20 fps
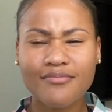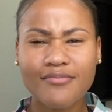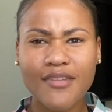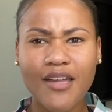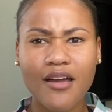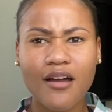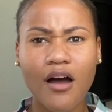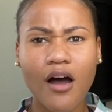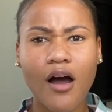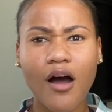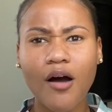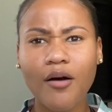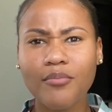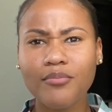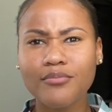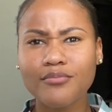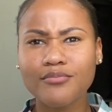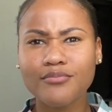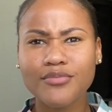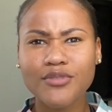a
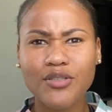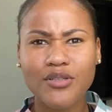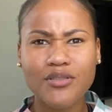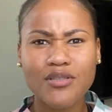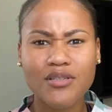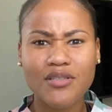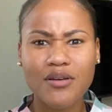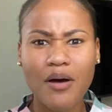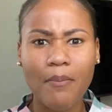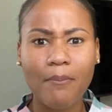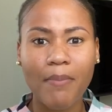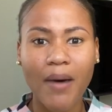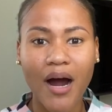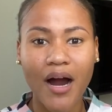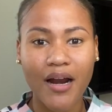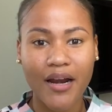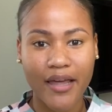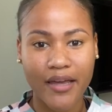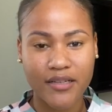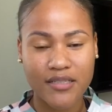bar
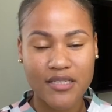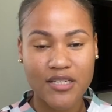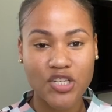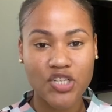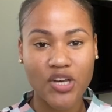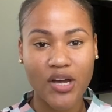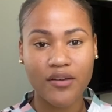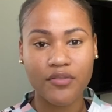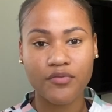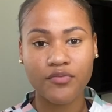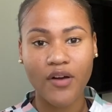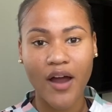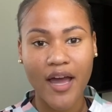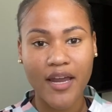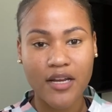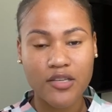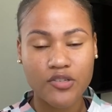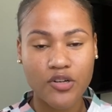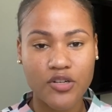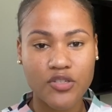like TGI
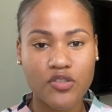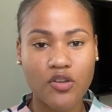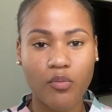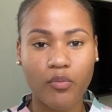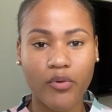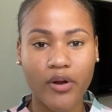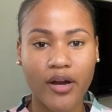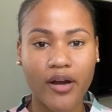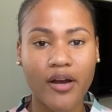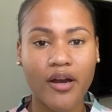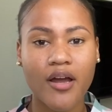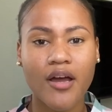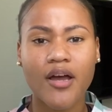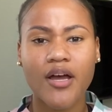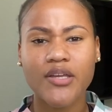Fridays or somewhere,